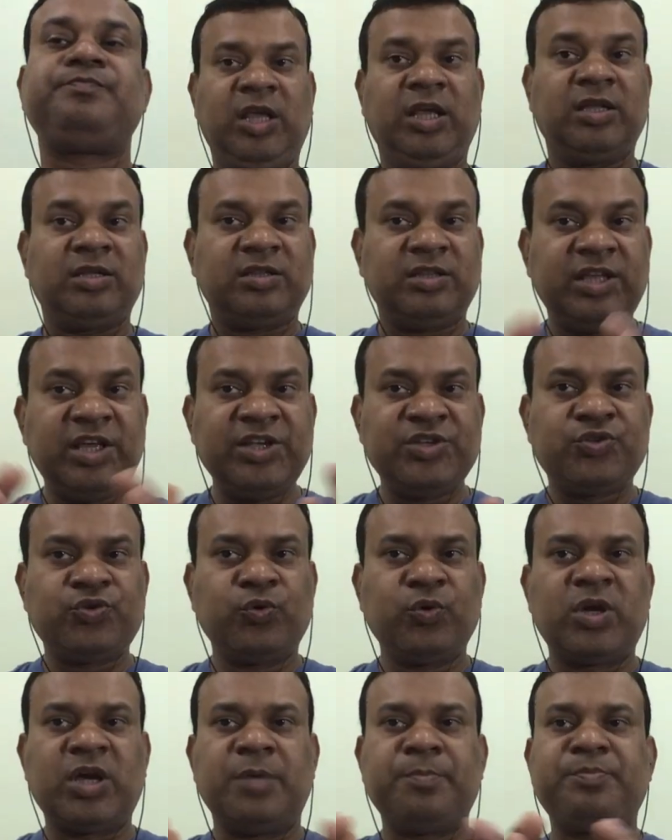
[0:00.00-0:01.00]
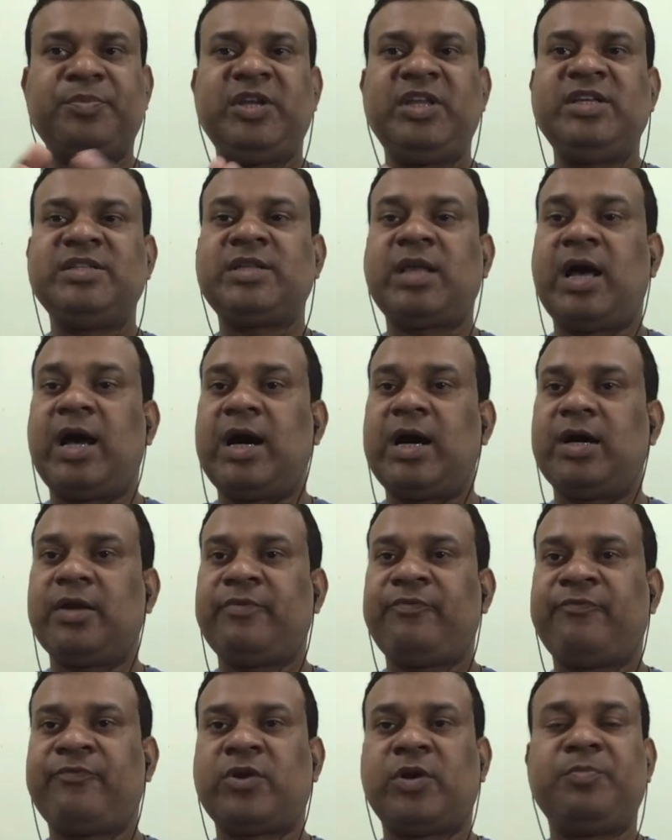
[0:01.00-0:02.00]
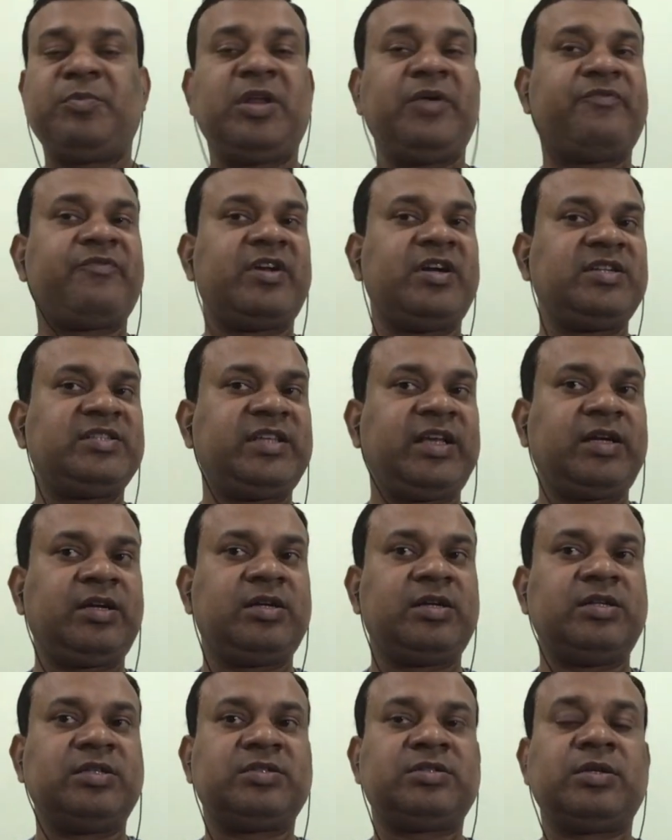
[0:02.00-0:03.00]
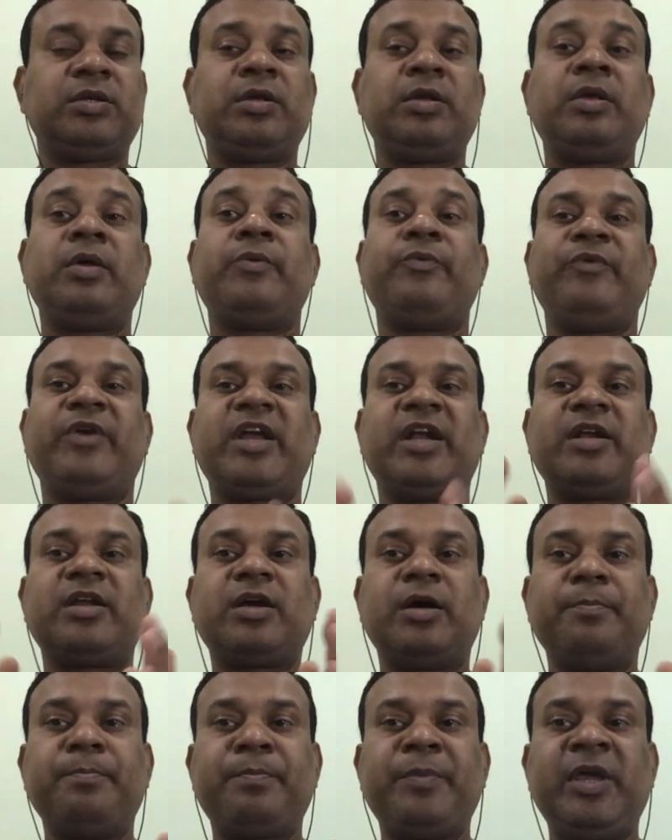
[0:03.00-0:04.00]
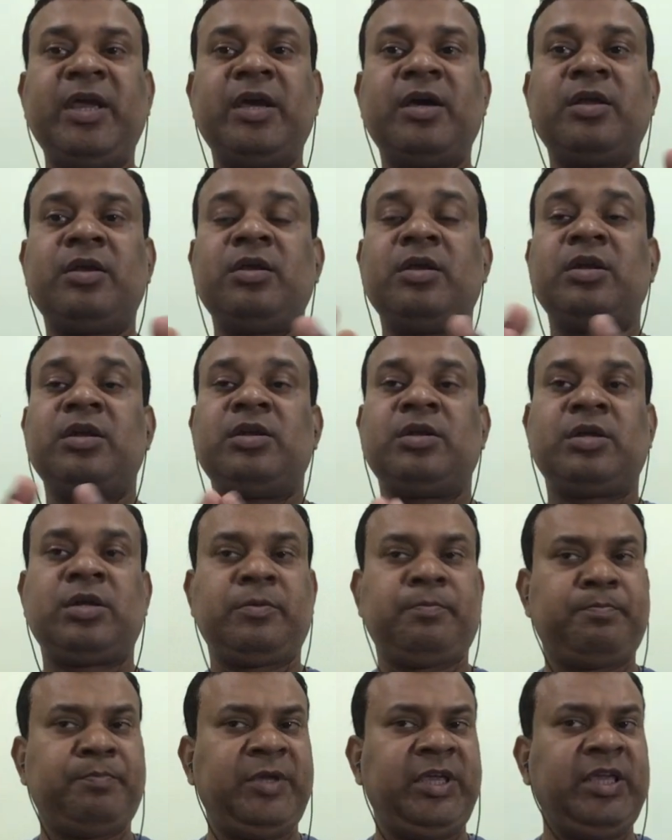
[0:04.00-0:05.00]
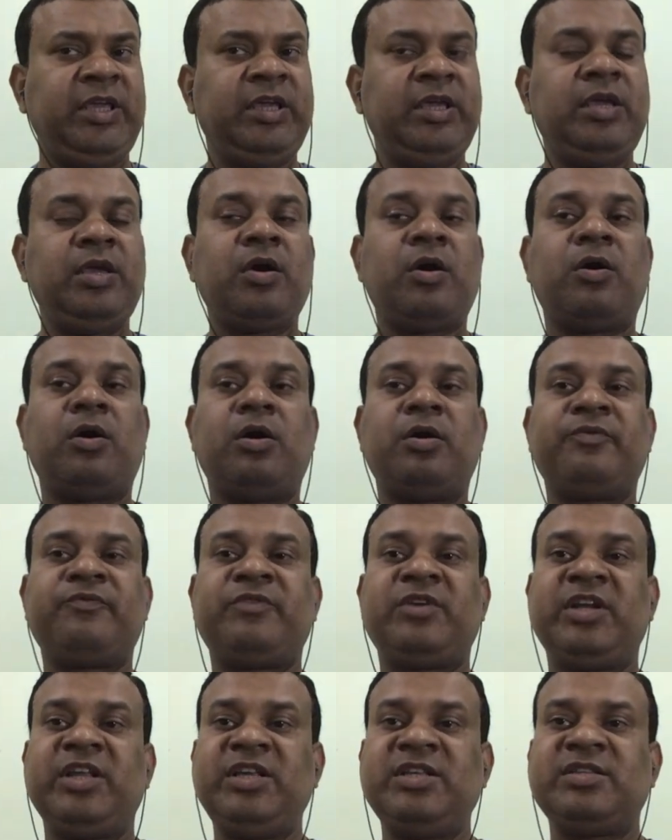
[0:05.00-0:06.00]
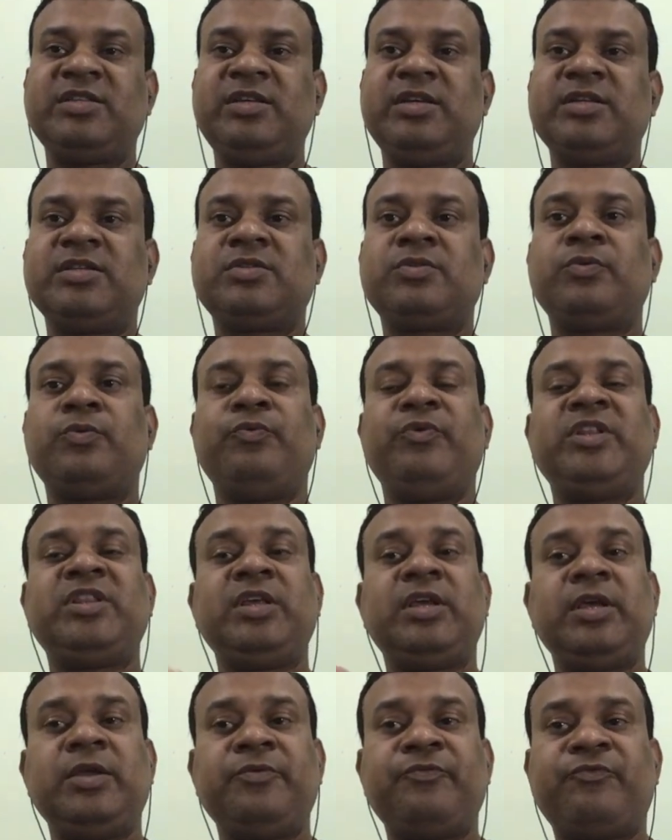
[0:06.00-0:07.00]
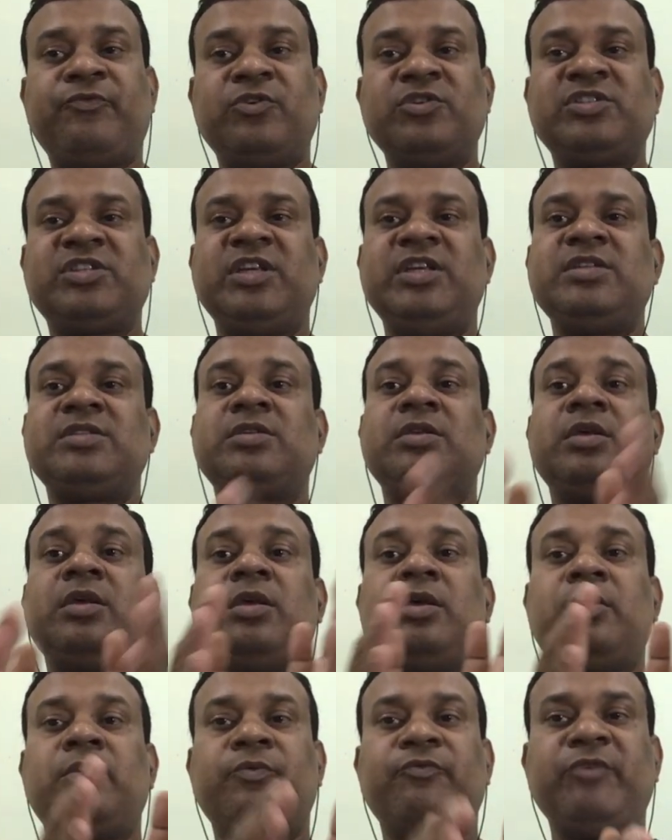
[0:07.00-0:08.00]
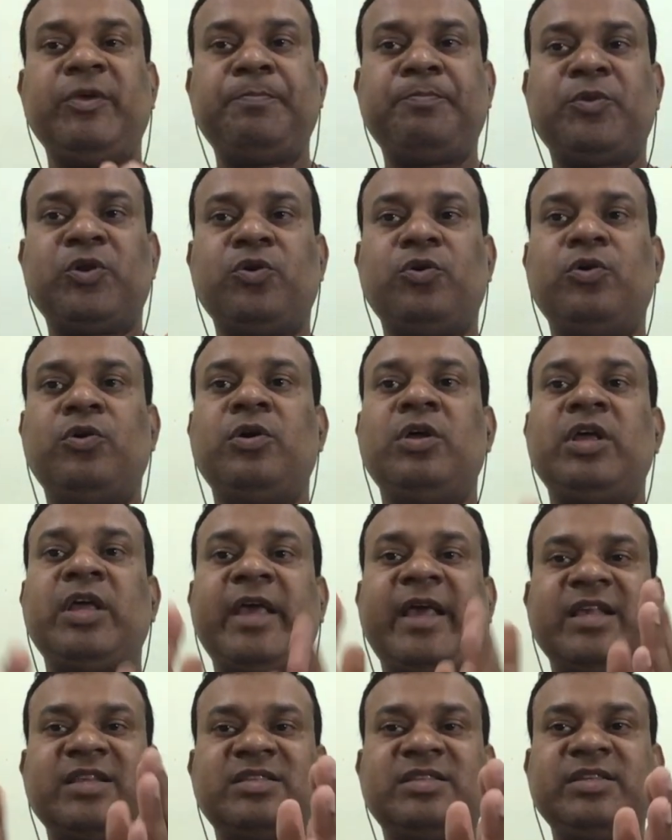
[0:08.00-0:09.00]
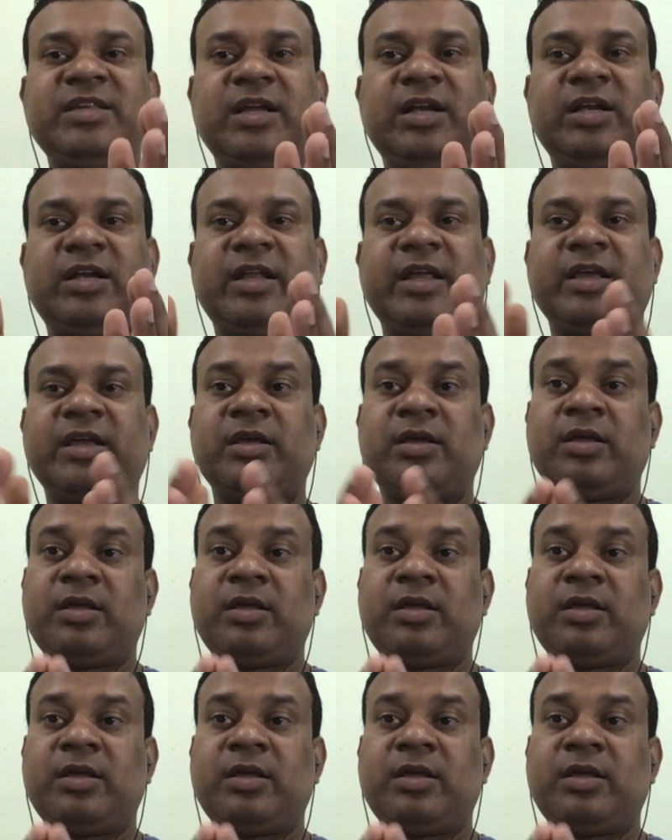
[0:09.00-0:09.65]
These two companies are from different sectors. We can compare PE of TCS with Infosys, Wipro, SCL Tech,